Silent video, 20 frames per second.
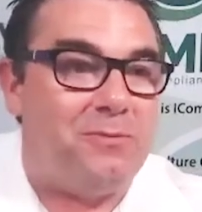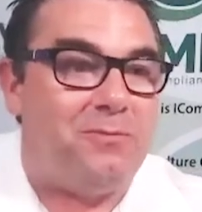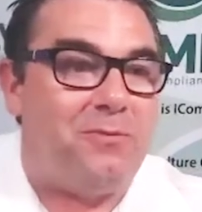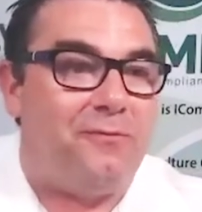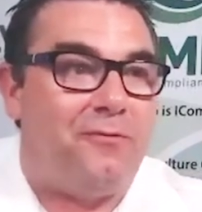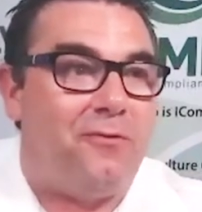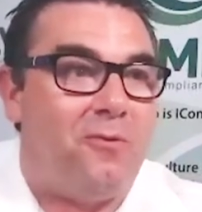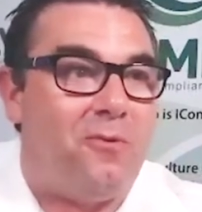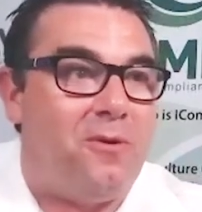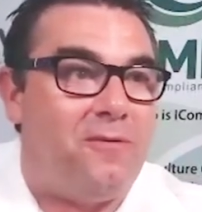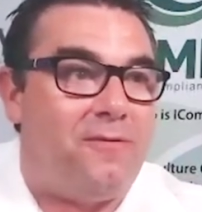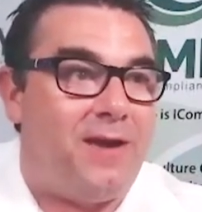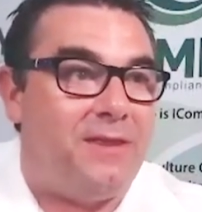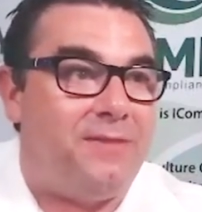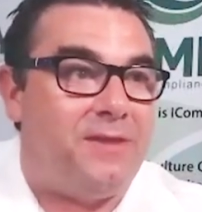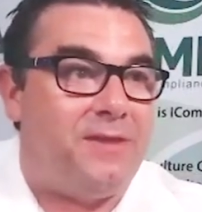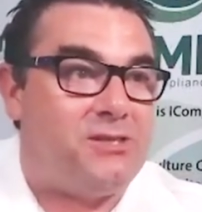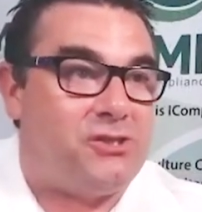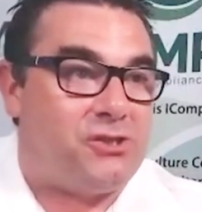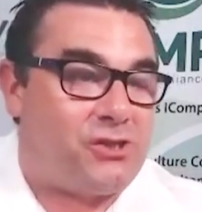you before. We've
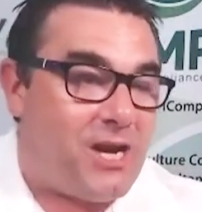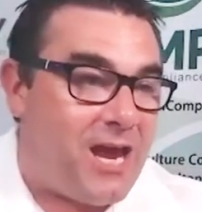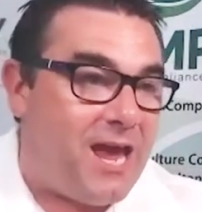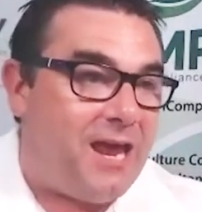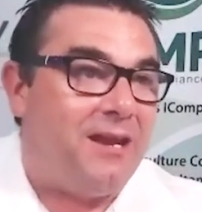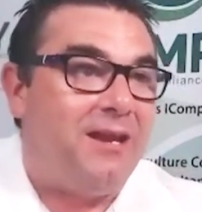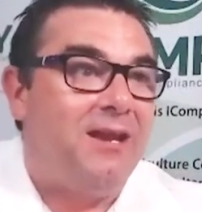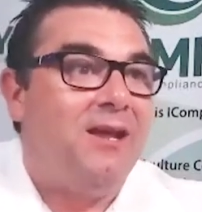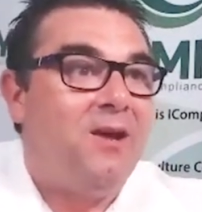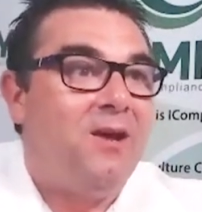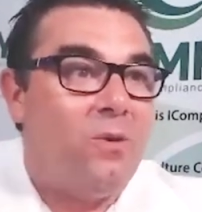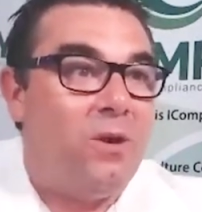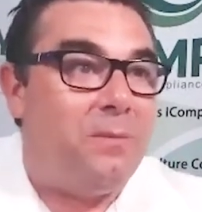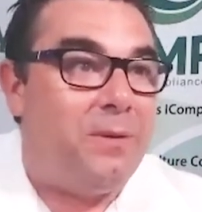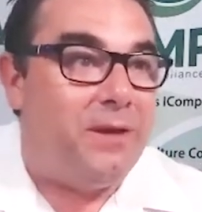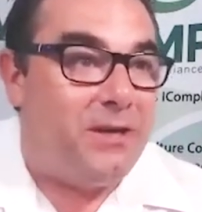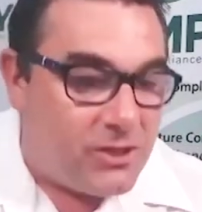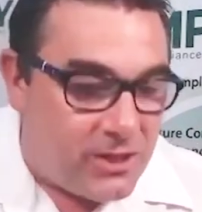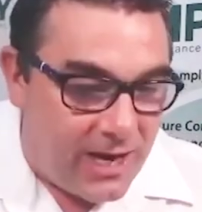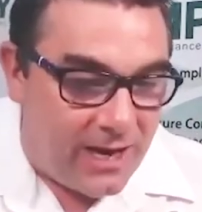had this chat. We've
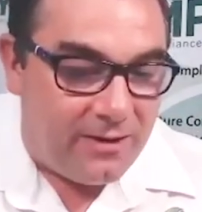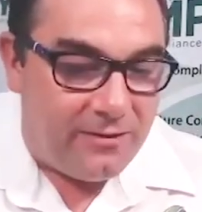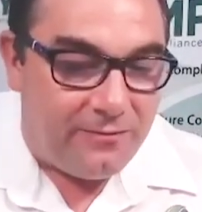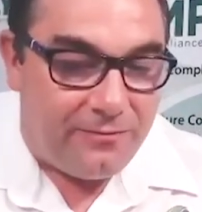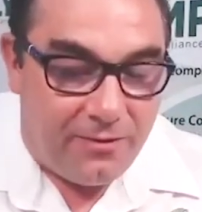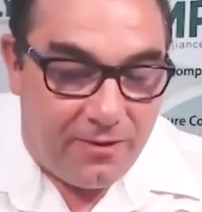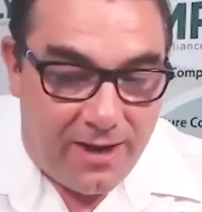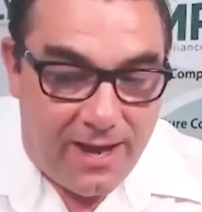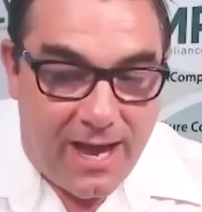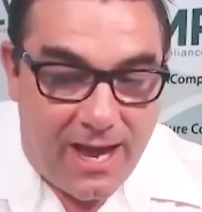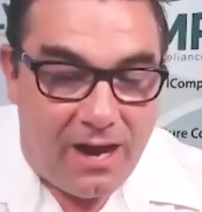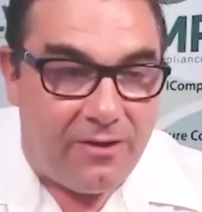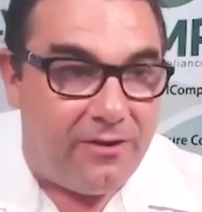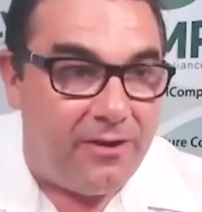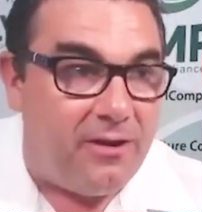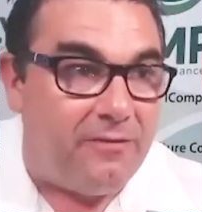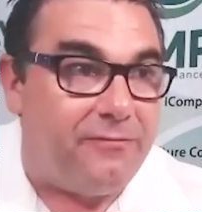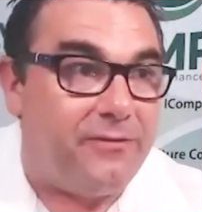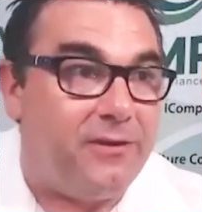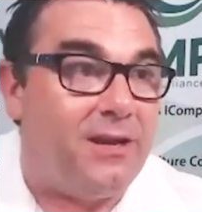been chatting for an hour
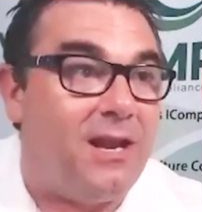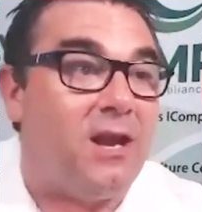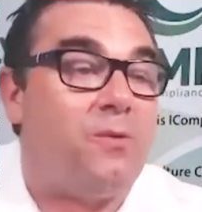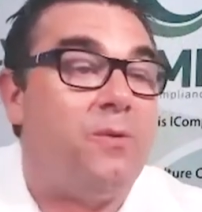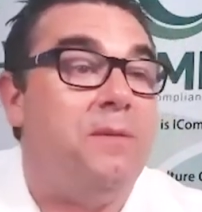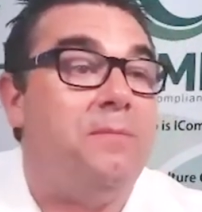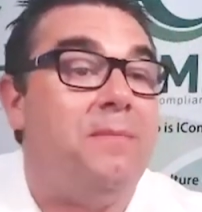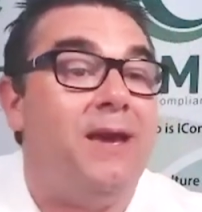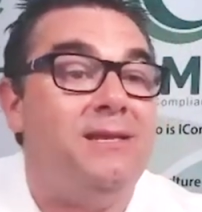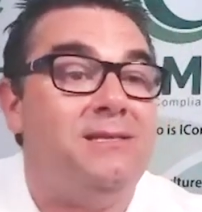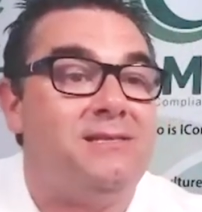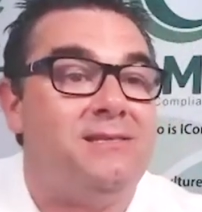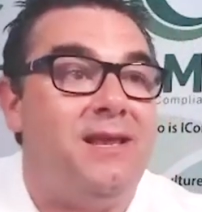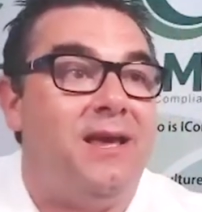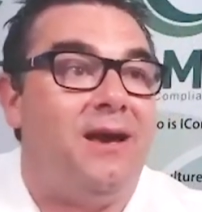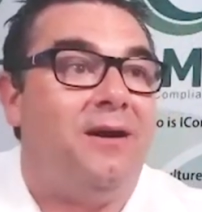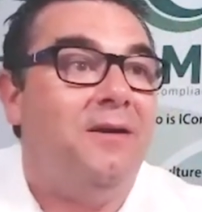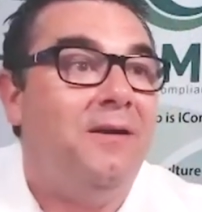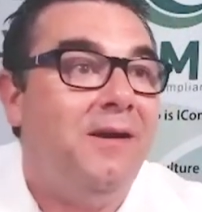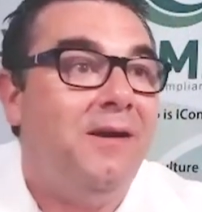and I feel like we're mates
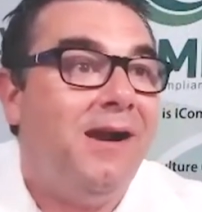now.